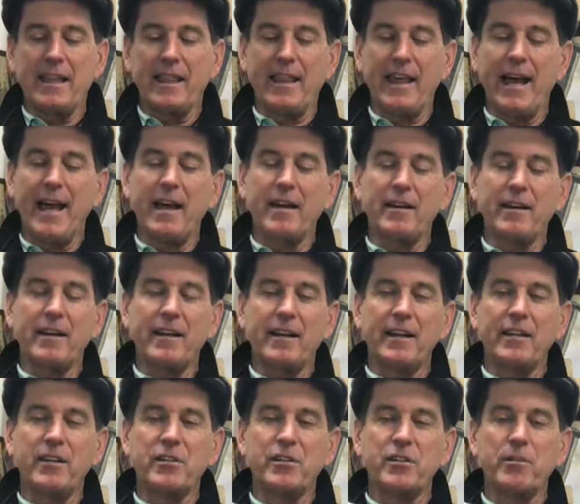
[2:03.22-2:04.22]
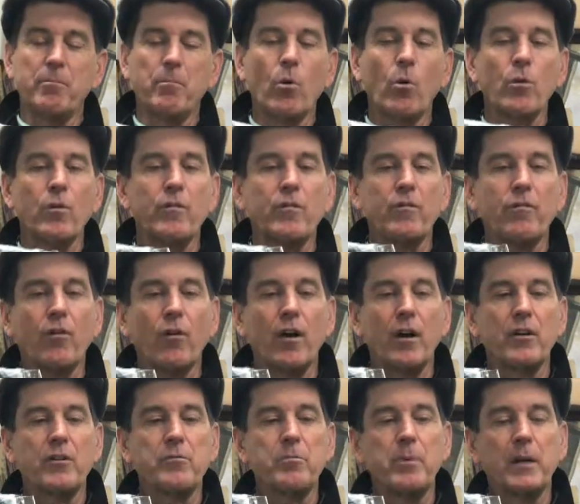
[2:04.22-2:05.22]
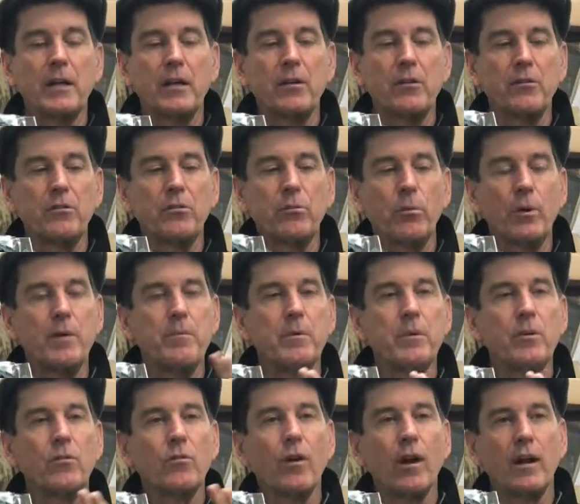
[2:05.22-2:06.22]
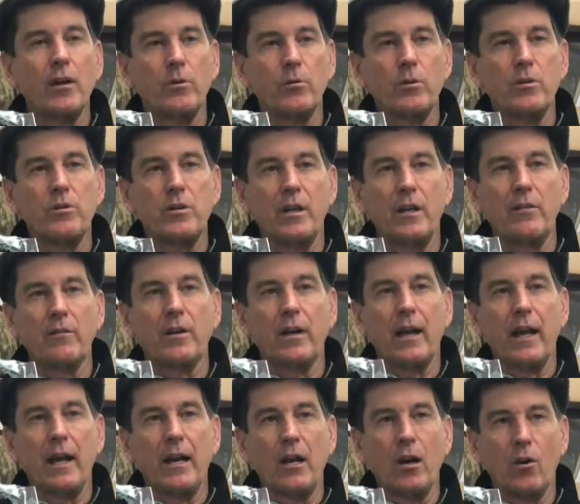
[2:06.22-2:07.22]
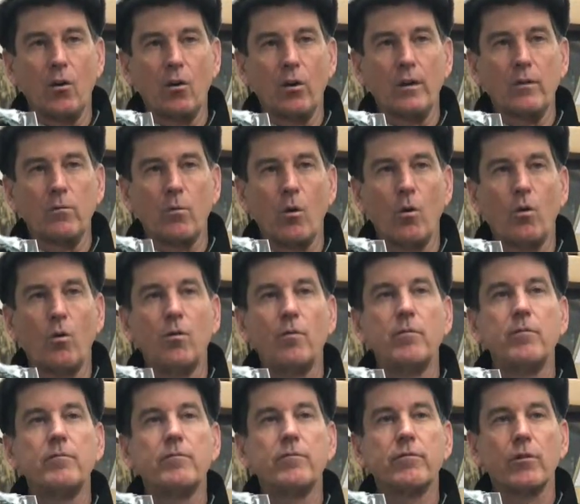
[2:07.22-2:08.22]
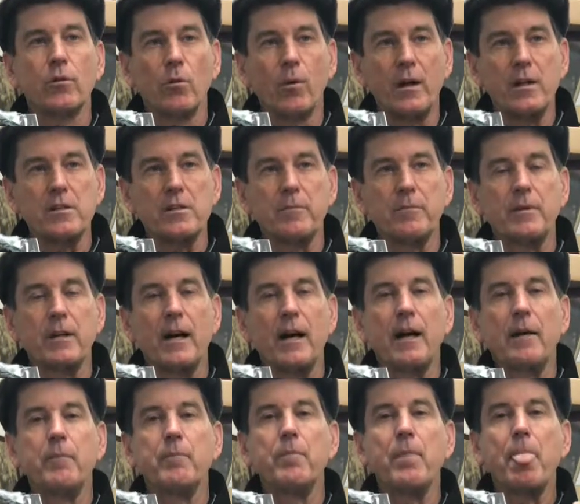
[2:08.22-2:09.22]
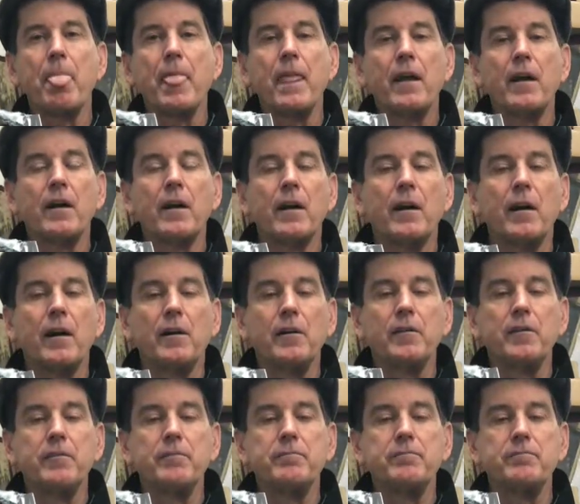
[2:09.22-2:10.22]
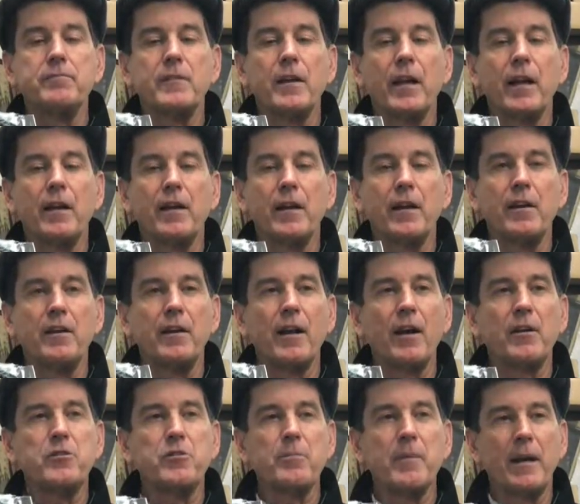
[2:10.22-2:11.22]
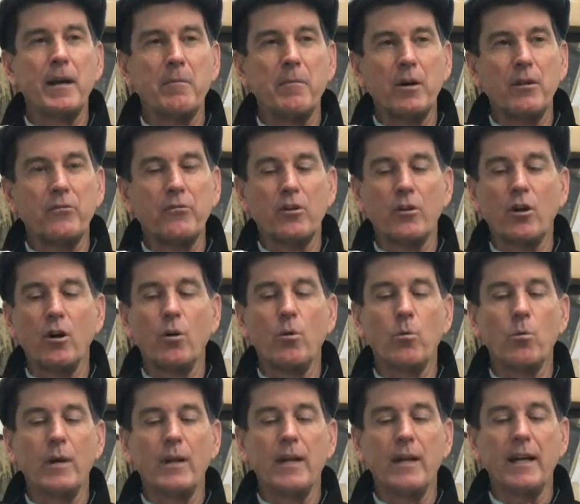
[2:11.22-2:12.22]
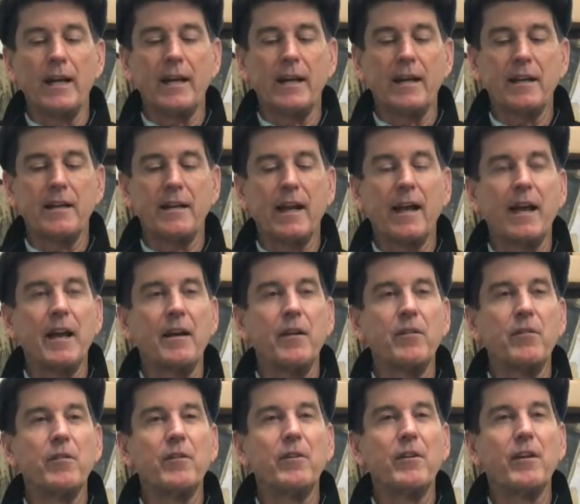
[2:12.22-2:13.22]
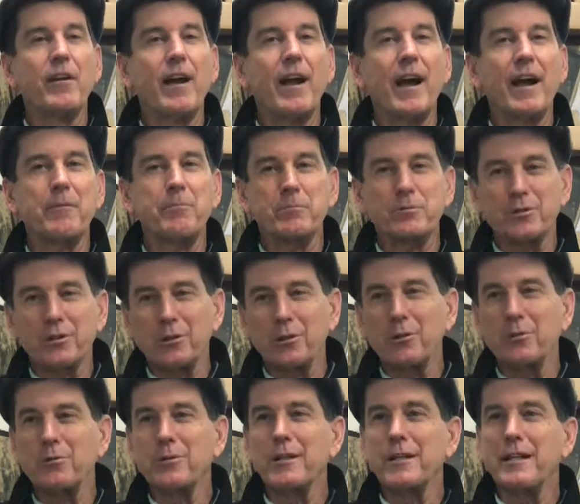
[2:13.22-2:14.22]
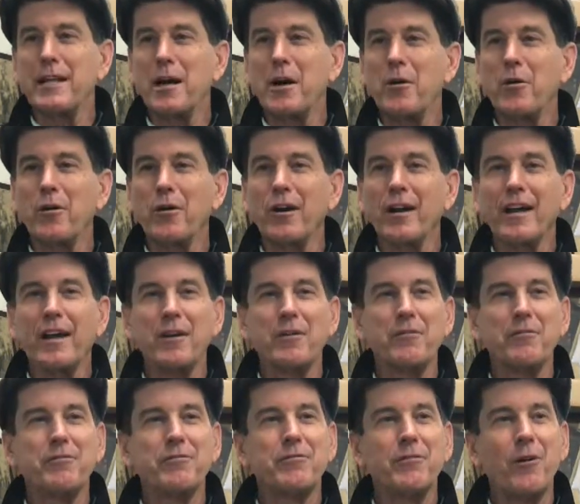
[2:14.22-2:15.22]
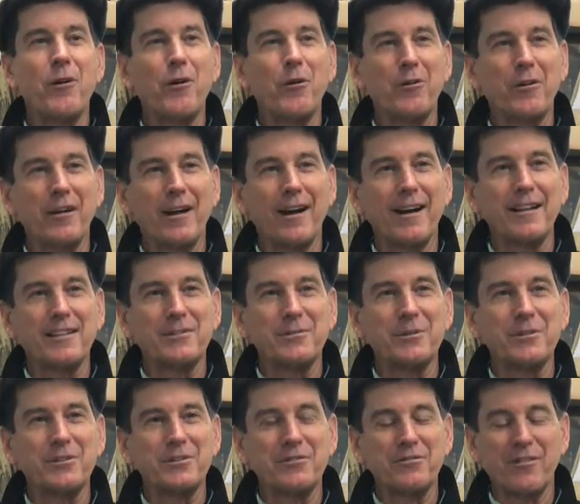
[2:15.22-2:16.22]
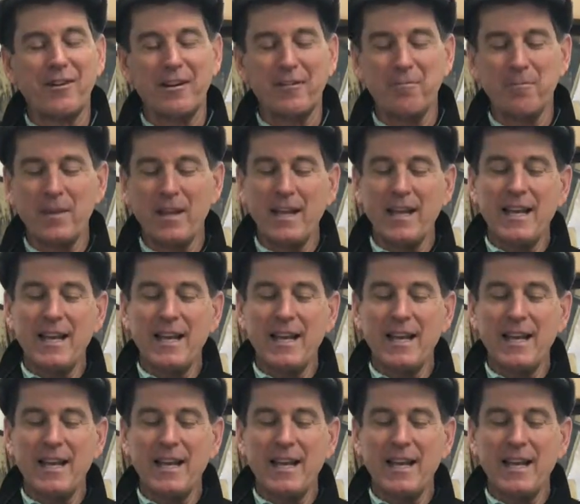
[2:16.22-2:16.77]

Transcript: That is important for us because we've been trying to achieve an early roll for quite some time. And not too many months ago, we hit it and absolutely now are ahead of all the guys, which is fun.